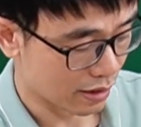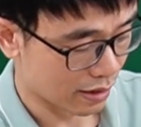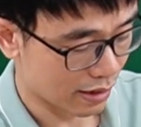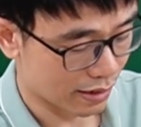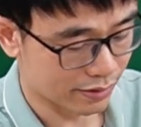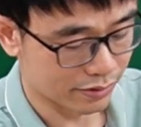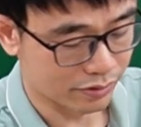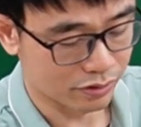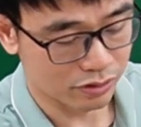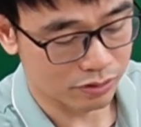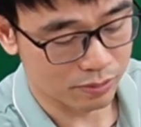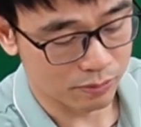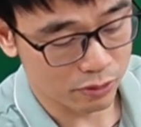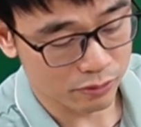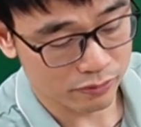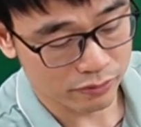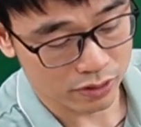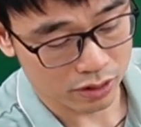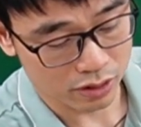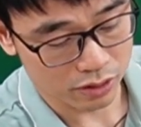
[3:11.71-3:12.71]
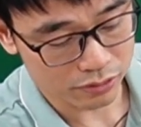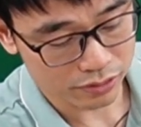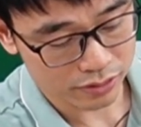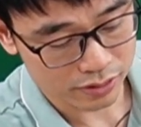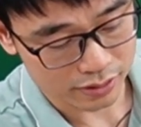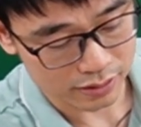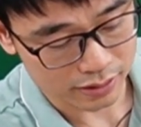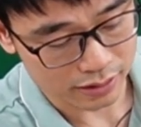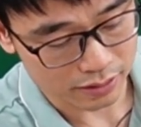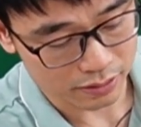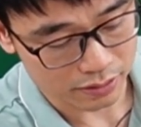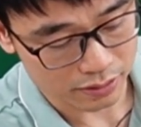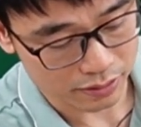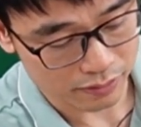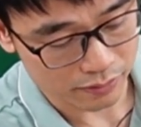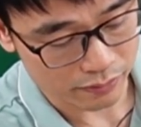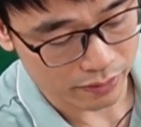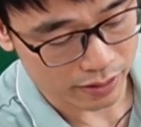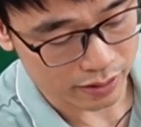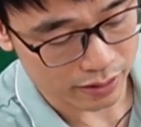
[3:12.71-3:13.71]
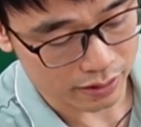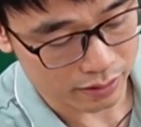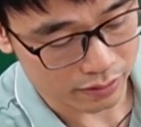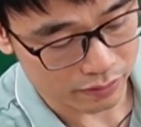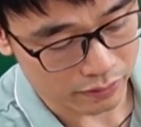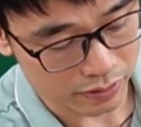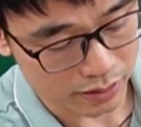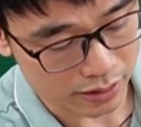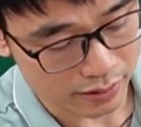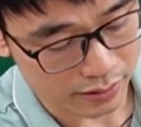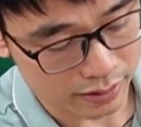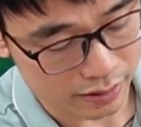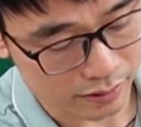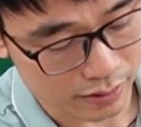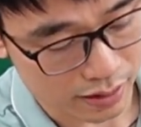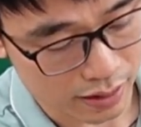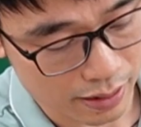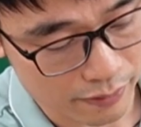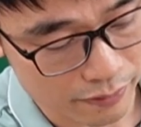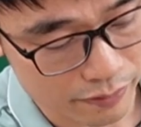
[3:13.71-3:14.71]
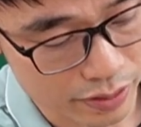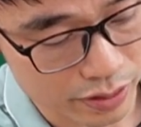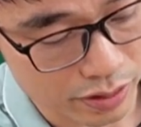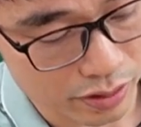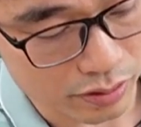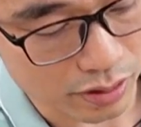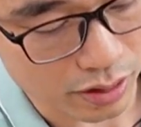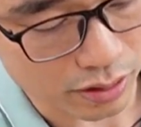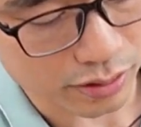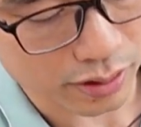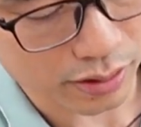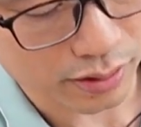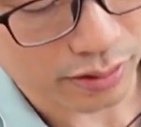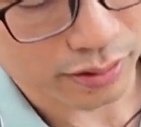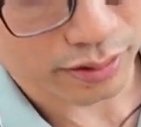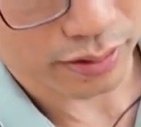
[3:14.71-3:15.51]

Let's just move close, see whether we can see the live video or not.